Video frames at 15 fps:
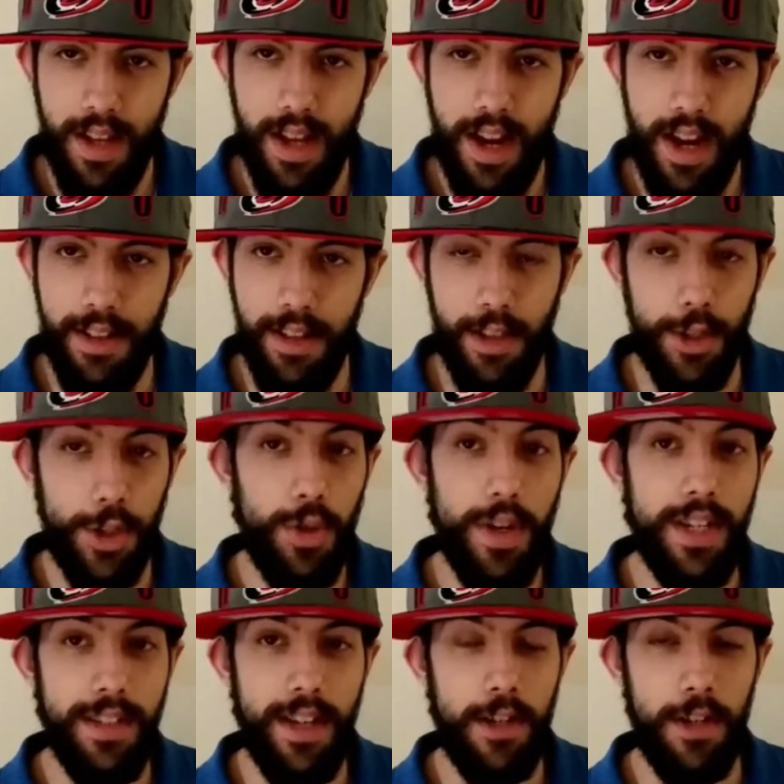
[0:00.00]
And that the tree
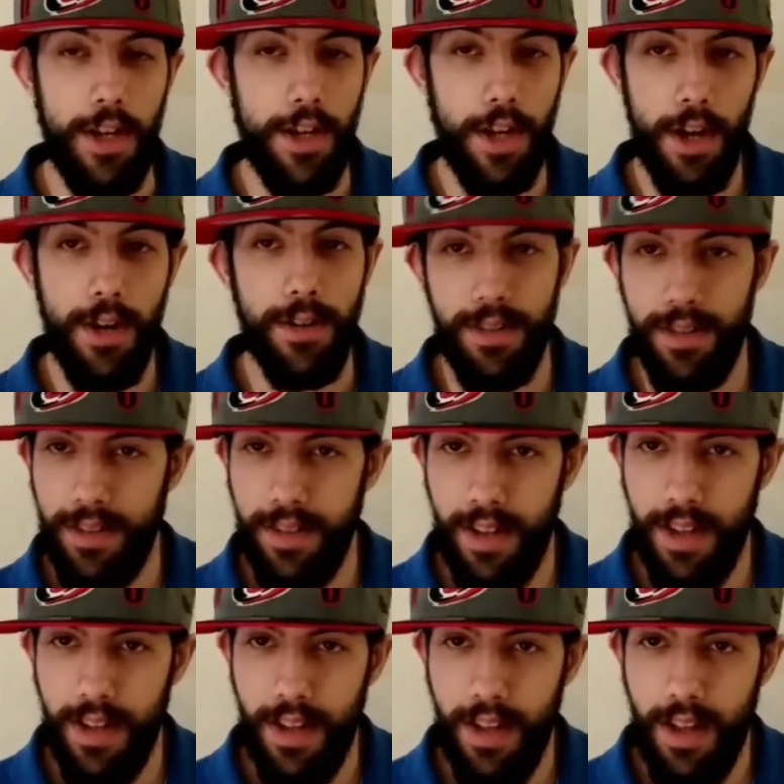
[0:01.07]
is actually cursed.
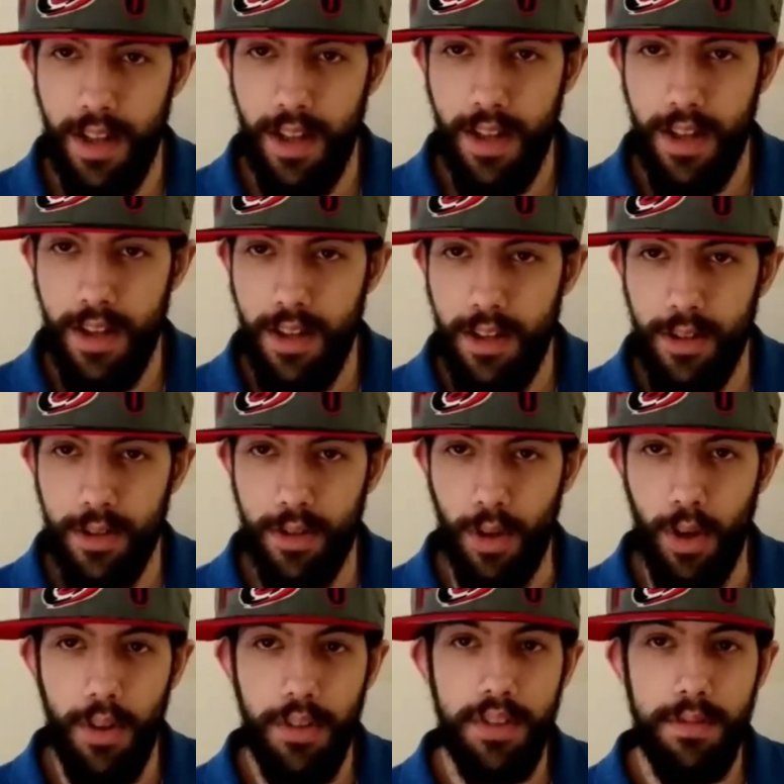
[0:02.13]
So
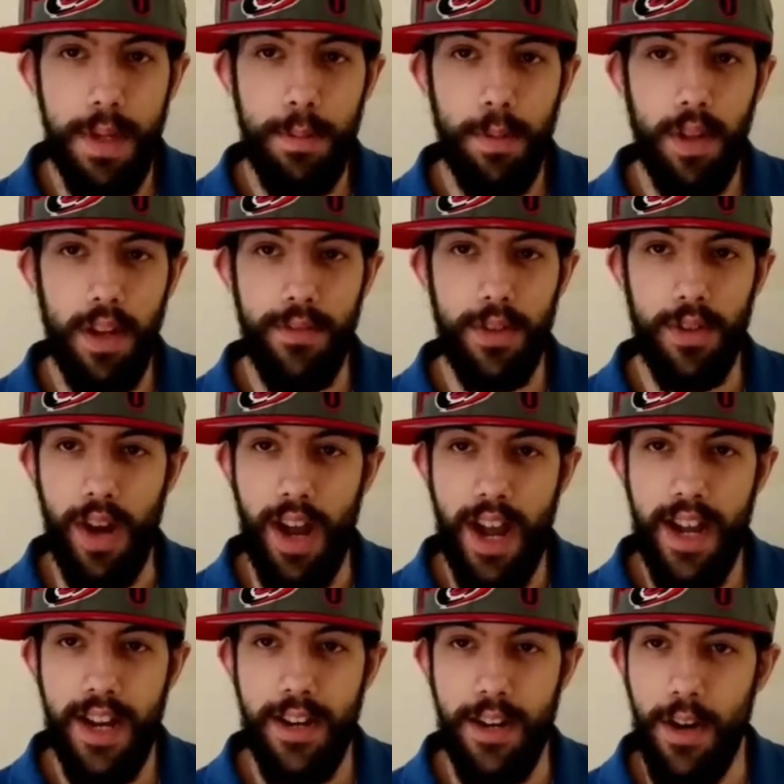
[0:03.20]
all these people that have
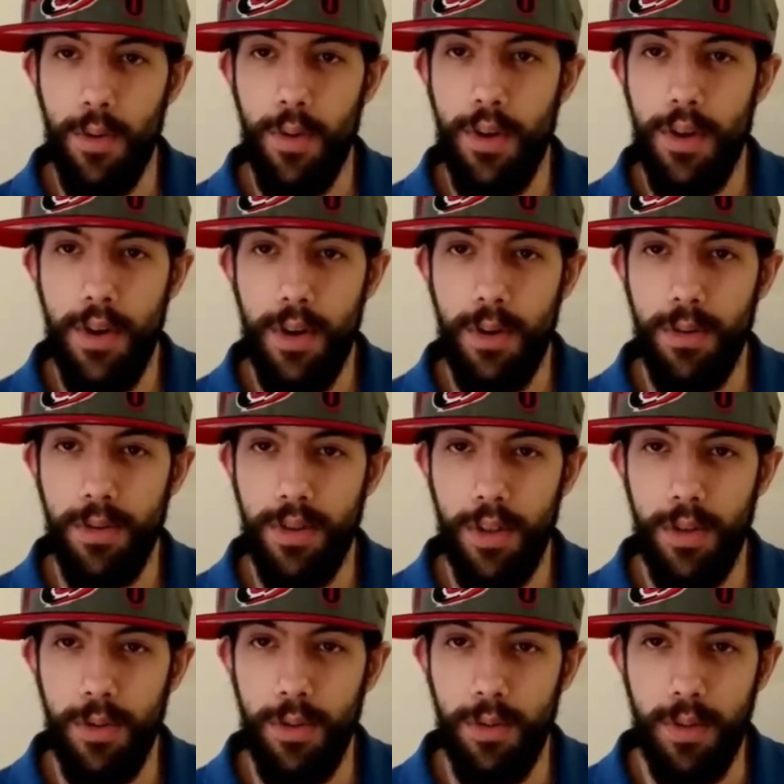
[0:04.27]
tried, no one knows
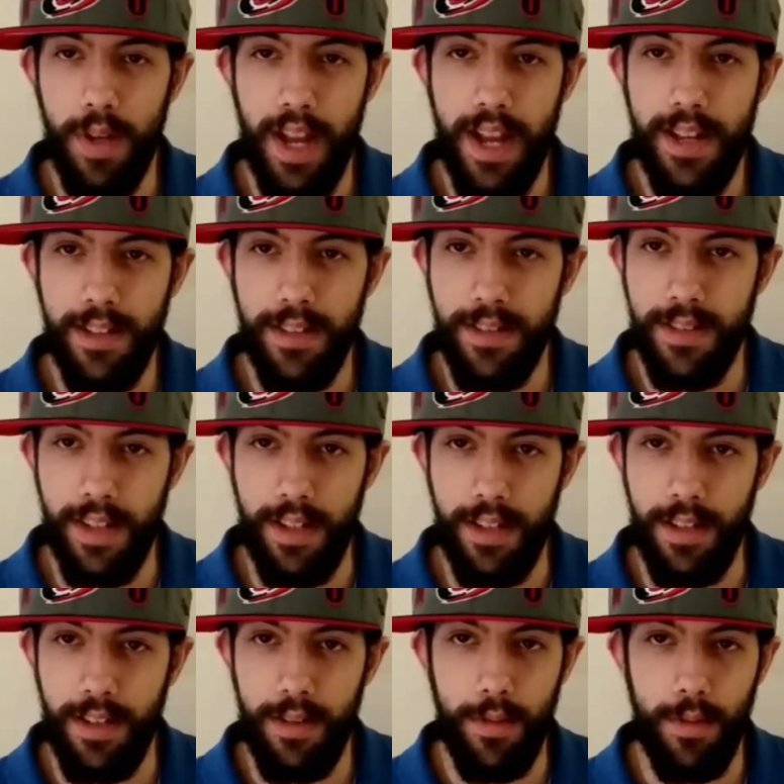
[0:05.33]
who has
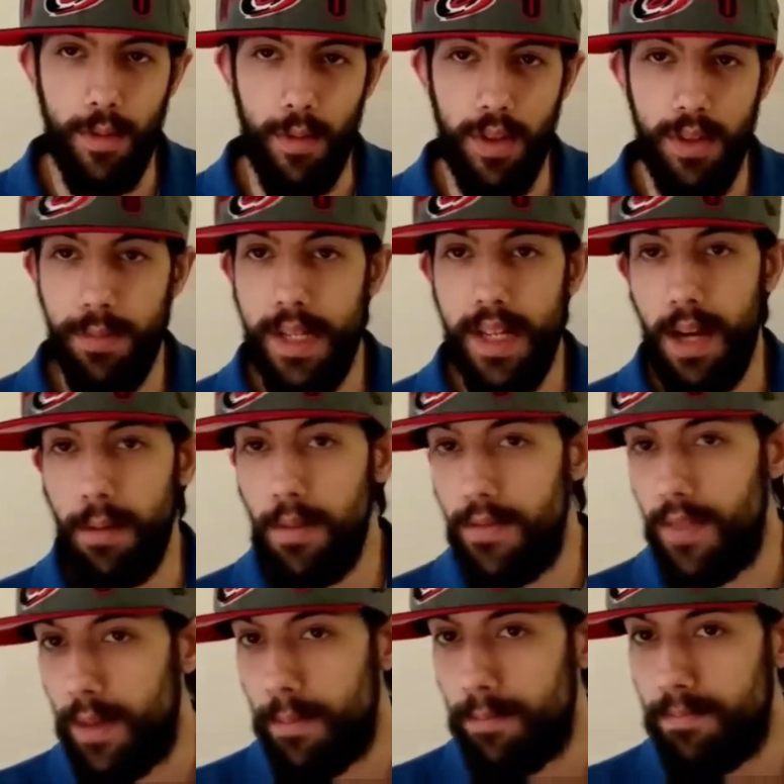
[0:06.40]
and what has become of them.